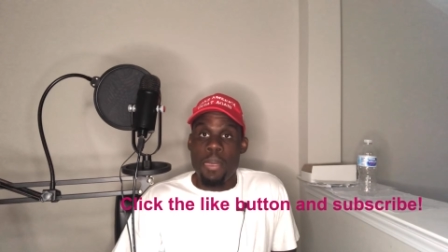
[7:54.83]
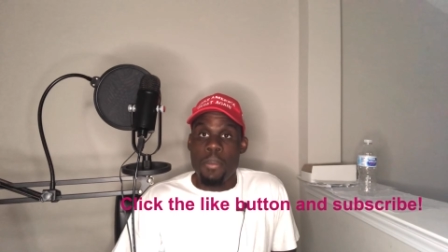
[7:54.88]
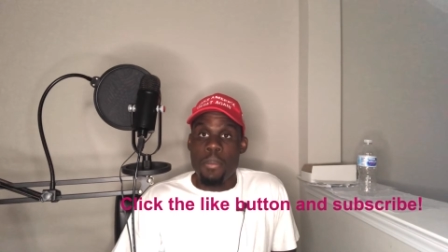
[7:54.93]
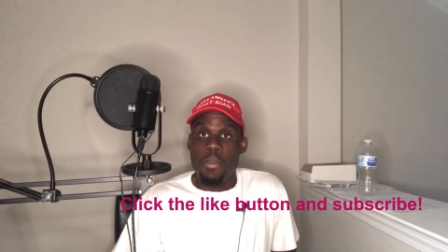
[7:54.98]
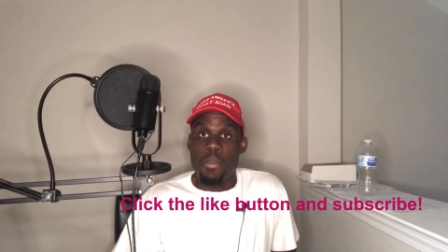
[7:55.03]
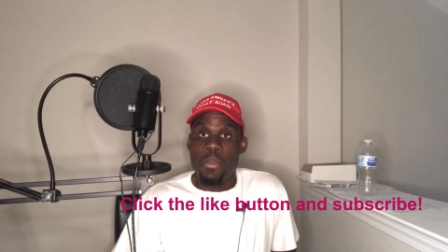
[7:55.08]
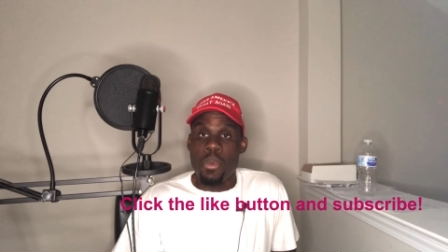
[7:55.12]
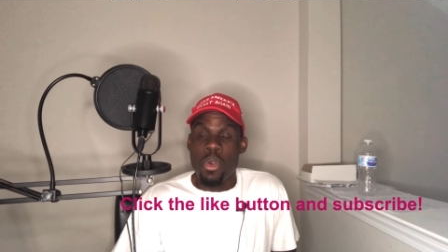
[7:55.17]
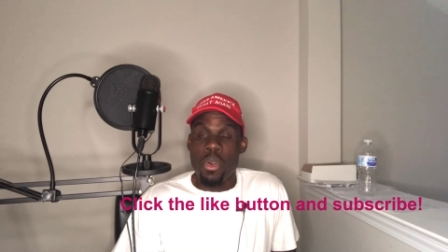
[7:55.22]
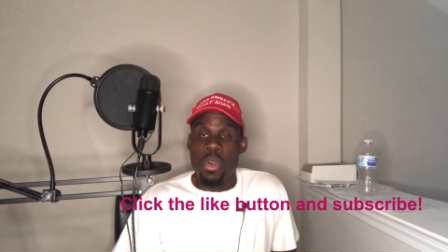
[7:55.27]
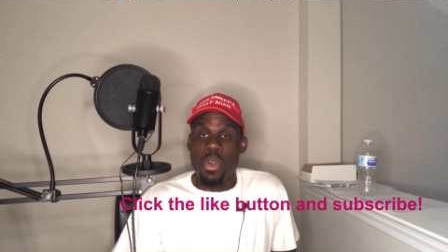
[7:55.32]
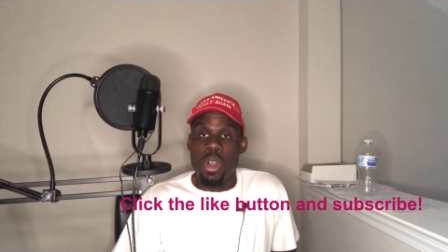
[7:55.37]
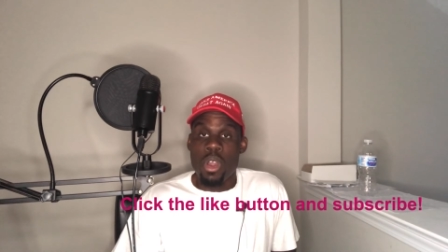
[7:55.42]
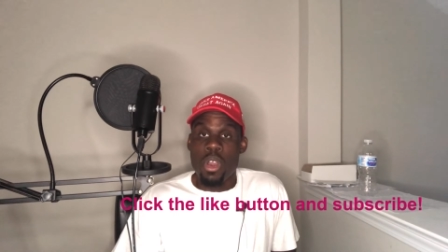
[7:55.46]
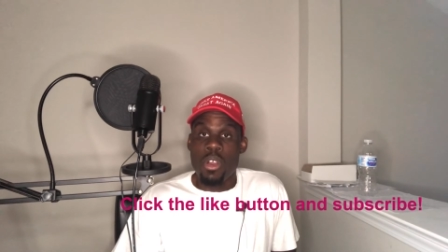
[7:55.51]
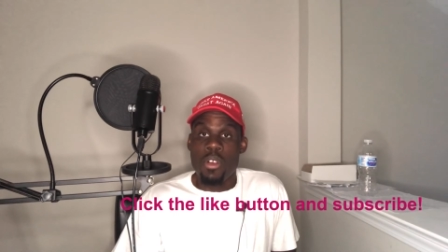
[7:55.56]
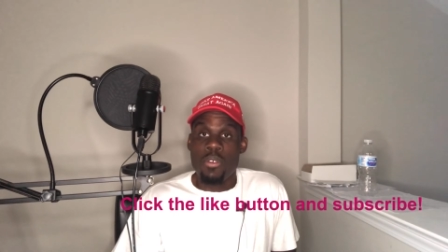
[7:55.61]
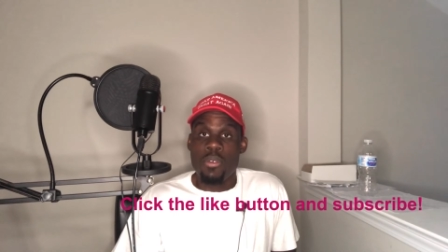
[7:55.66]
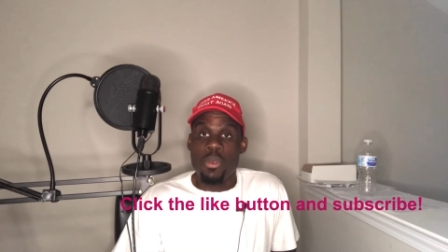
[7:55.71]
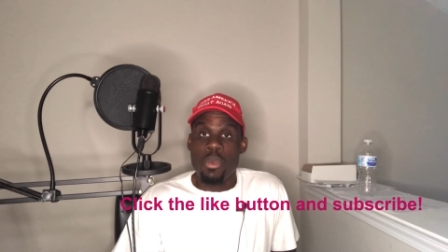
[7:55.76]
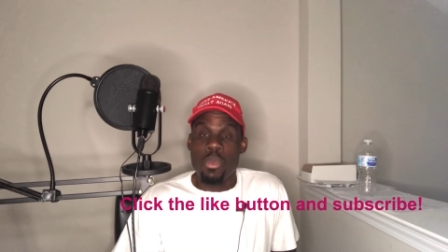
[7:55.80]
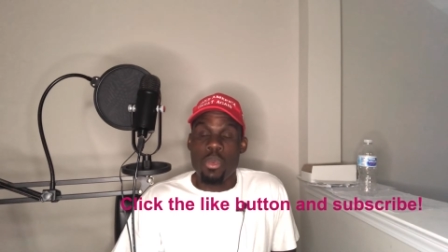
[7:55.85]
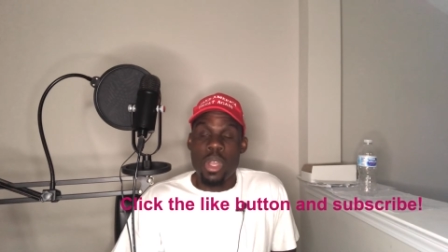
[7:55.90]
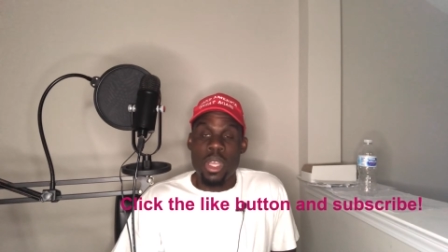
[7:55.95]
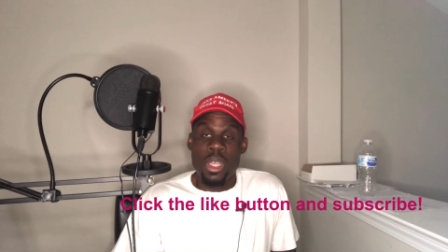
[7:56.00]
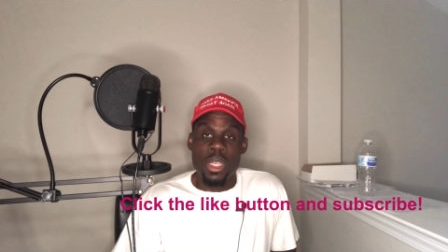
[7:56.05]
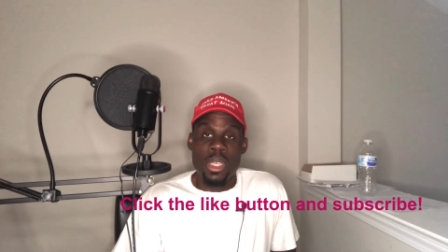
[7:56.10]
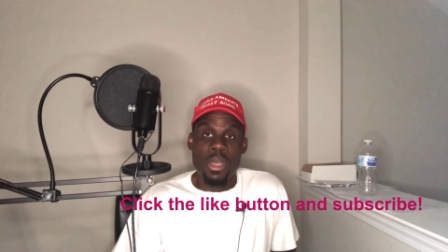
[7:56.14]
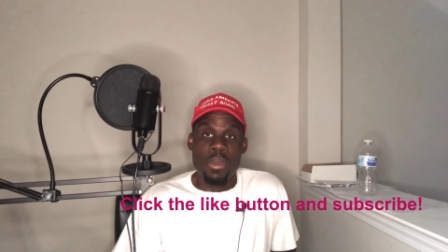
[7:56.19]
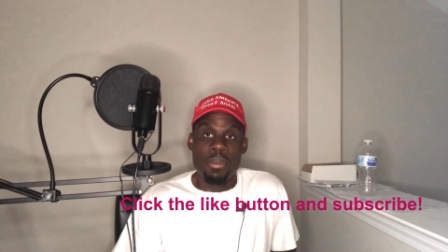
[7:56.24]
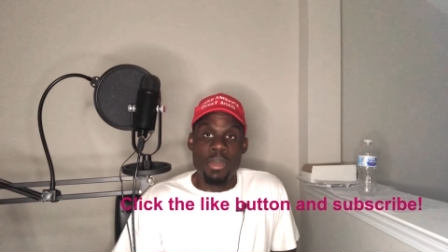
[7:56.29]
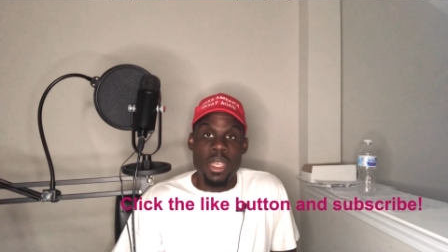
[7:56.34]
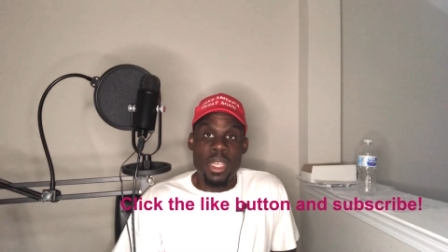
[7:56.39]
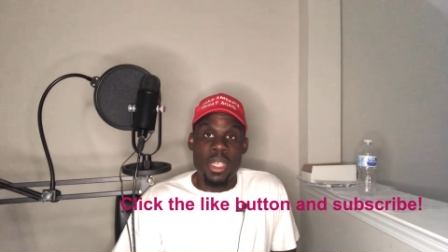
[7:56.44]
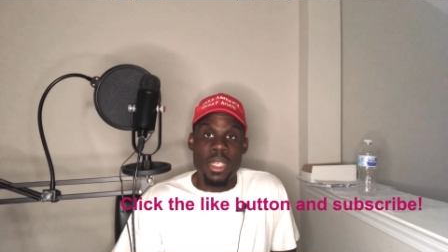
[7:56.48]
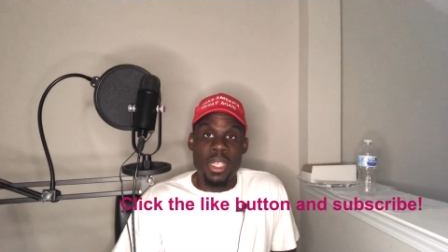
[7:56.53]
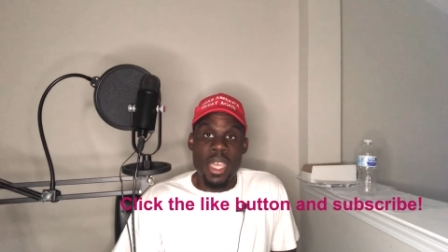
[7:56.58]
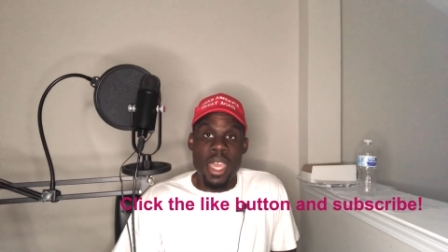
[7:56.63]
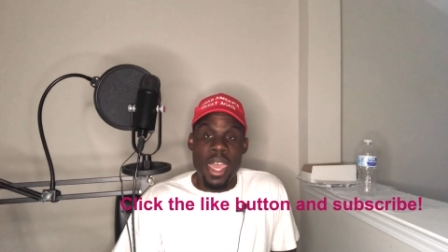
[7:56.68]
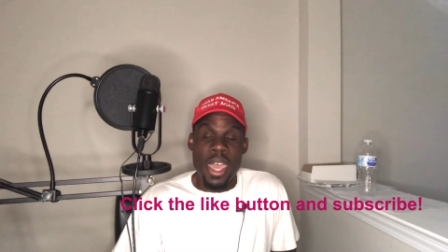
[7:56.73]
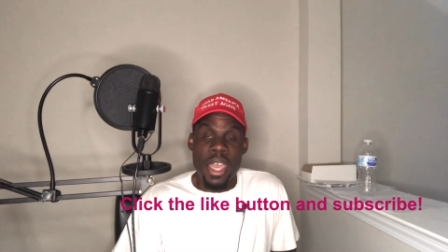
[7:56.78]
more of what committed
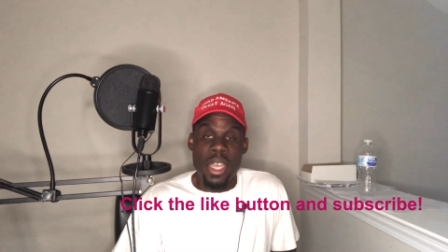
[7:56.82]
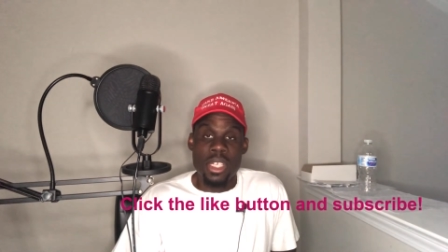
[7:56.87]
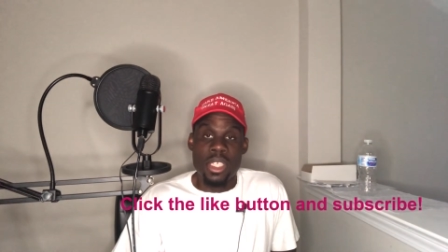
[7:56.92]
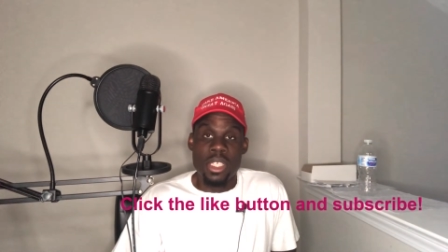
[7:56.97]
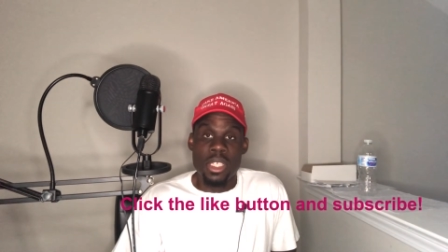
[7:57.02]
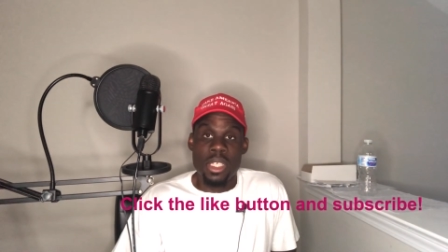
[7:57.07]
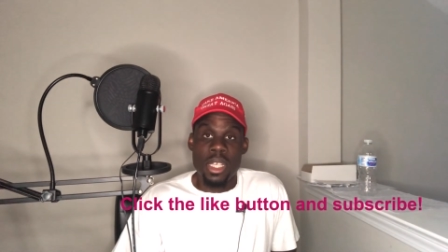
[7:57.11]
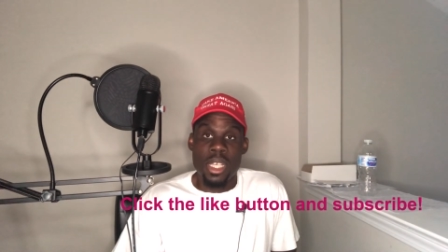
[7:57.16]
the action,